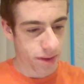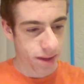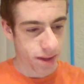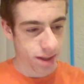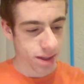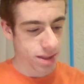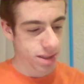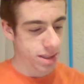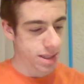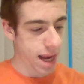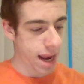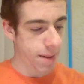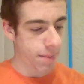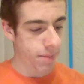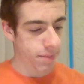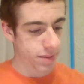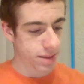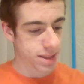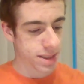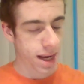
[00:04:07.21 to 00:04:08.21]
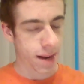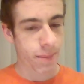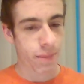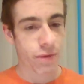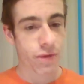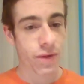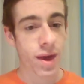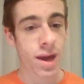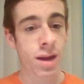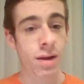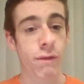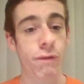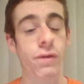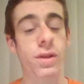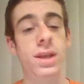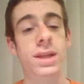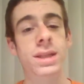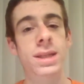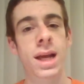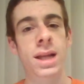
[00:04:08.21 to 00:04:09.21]
same thing for the
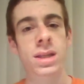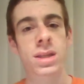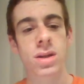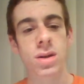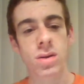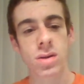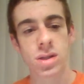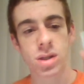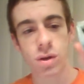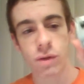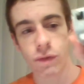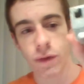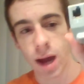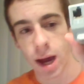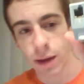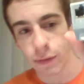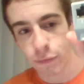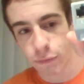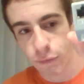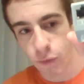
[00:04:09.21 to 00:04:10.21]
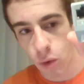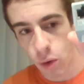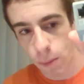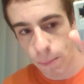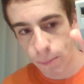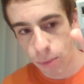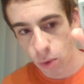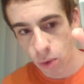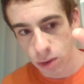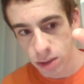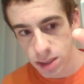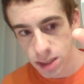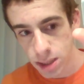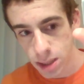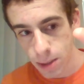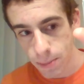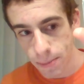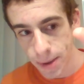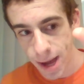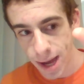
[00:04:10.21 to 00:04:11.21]
sensors. You've got 4 ports in the
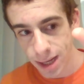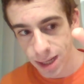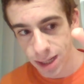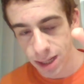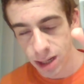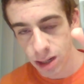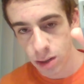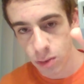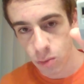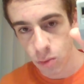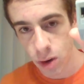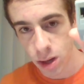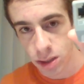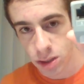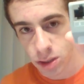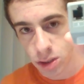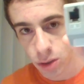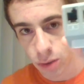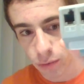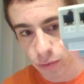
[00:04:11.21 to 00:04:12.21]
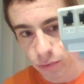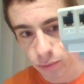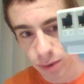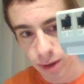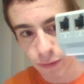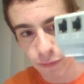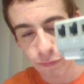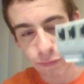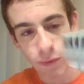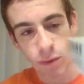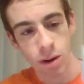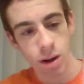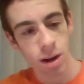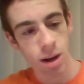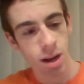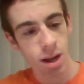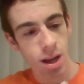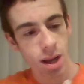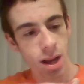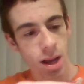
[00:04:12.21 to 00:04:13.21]
back here, 1, 2, 3, 4.
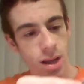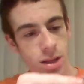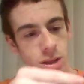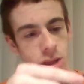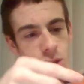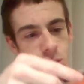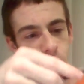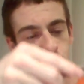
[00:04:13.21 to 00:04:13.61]
Just